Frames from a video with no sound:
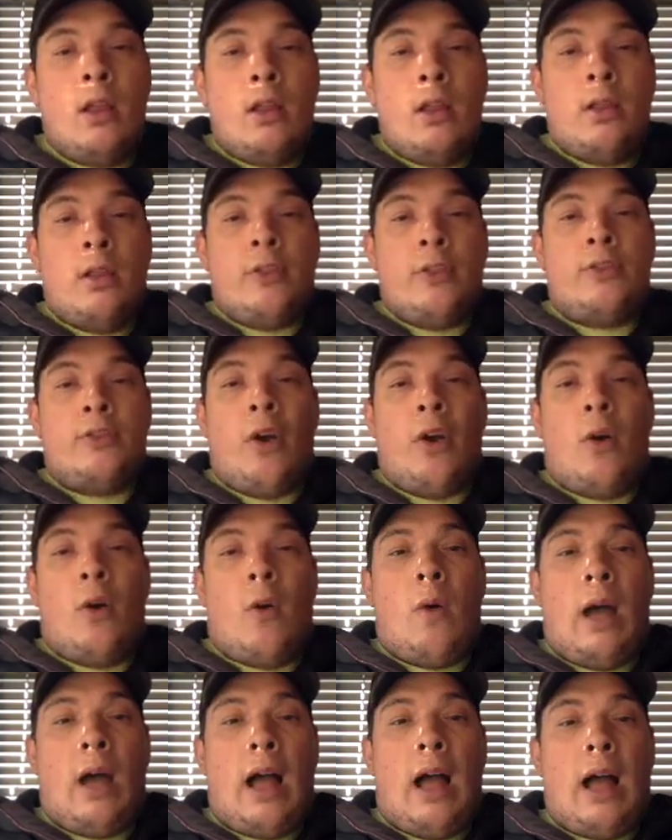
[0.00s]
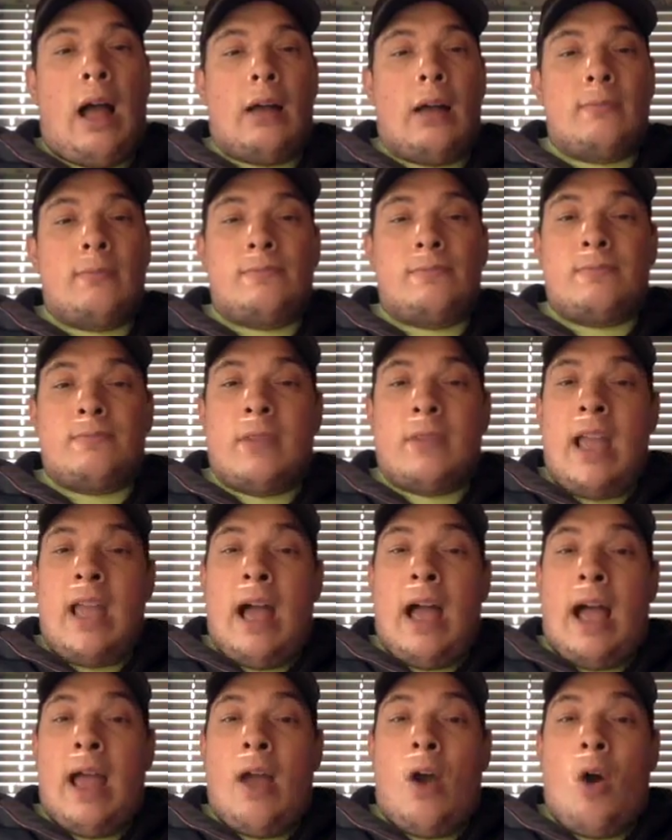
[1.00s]
So,
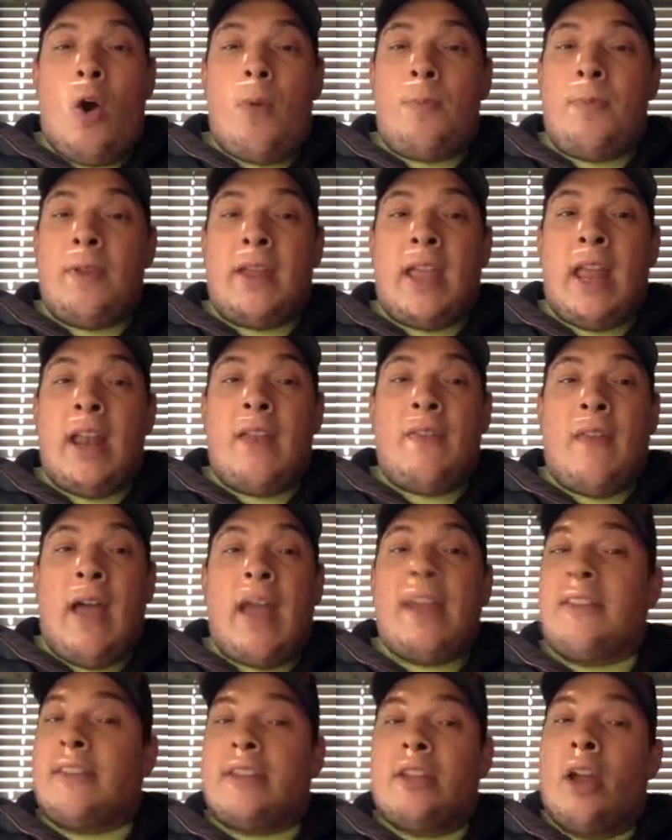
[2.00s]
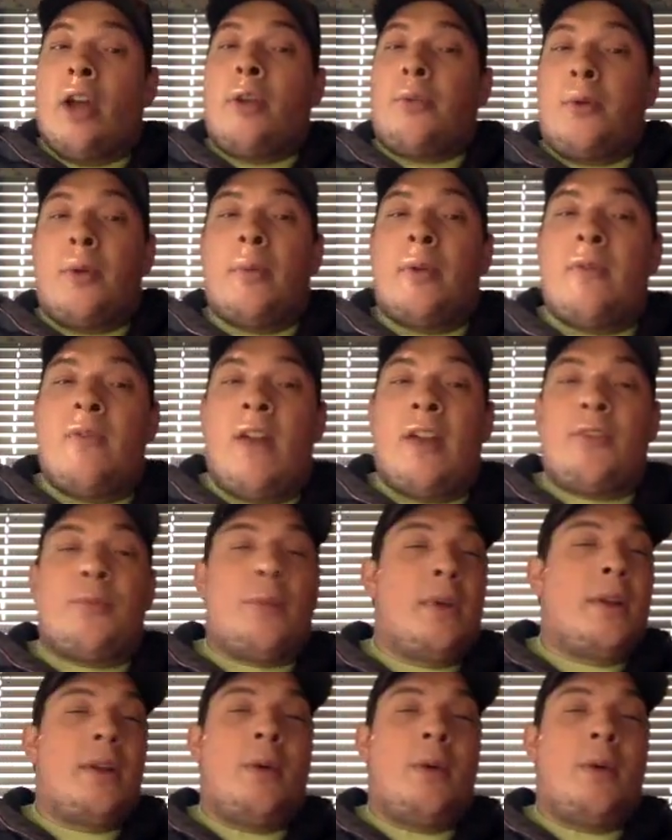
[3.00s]
yeah, I hope to get a nice gun room eventually,